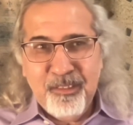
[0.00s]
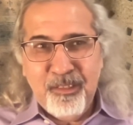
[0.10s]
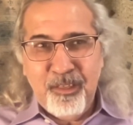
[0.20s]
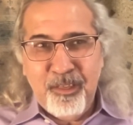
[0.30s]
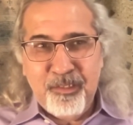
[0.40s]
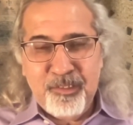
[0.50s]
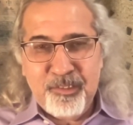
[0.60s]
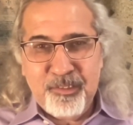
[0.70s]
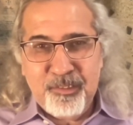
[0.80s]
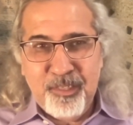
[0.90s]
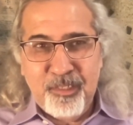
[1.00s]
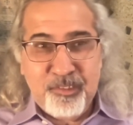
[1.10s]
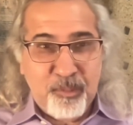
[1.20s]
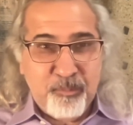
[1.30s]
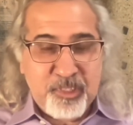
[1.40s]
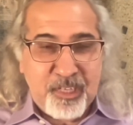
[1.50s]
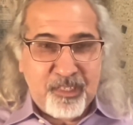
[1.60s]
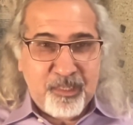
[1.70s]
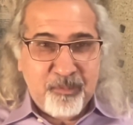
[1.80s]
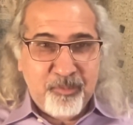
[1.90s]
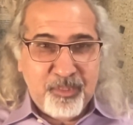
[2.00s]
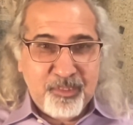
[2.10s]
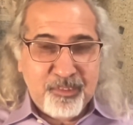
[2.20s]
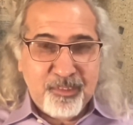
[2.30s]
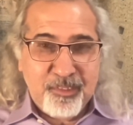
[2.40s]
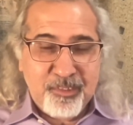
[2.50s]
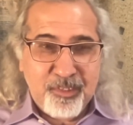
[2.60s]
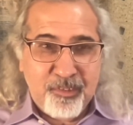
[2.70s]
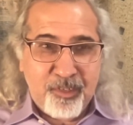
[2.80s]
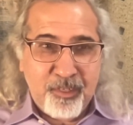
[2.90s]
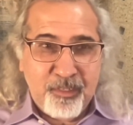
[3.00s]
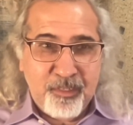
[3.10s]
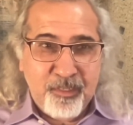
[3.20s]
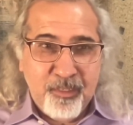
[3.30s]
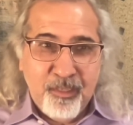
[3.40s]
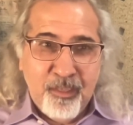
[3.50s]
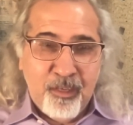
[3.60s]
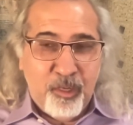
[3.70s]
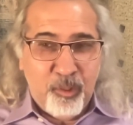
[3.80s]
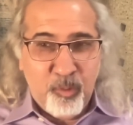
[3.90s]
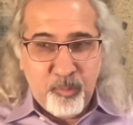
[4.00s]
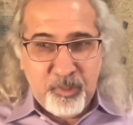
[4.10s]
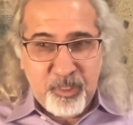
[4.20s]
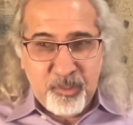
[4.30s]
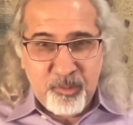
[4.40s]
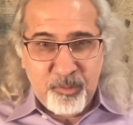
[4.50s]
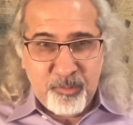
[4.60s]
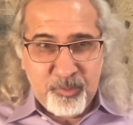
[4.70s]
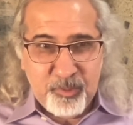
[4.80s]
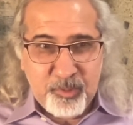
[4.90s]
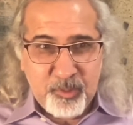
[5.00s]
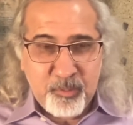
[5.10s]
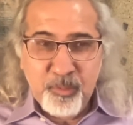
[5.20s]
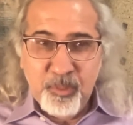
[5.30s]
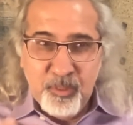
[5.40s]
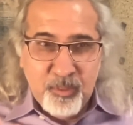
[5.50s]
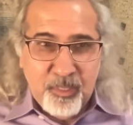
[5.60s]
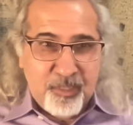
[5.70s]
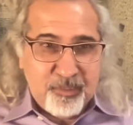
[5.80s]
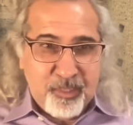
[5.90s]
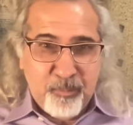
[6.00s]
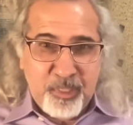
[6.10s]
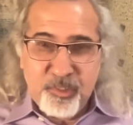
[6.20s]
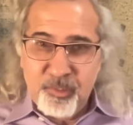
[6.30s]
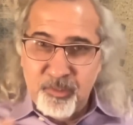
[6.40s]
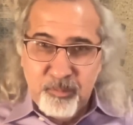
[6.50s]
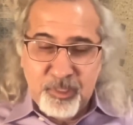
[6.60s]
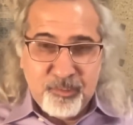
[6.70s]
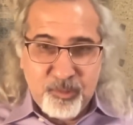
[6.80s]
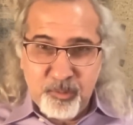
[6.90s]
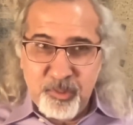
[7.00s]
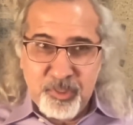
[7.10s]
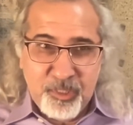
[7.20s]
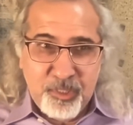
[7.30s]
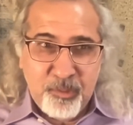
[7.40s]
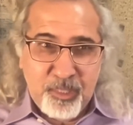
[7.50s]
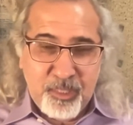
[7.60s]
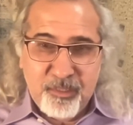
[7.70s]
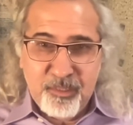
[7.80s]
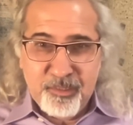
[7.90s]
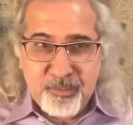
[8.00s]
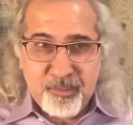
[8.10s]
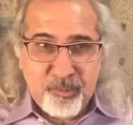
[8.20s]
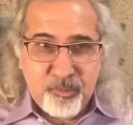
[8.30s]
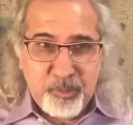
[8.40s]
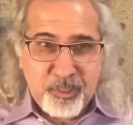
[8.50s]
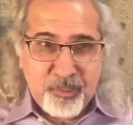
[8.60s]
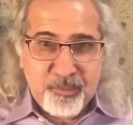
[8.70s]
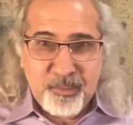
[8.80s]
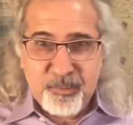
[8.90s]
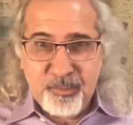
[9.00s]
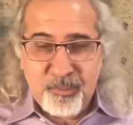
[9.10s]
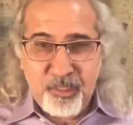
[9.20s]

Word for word: and and subjective research and writing i hope they are useful to you as i mentioned please do share your ideas and experiences in the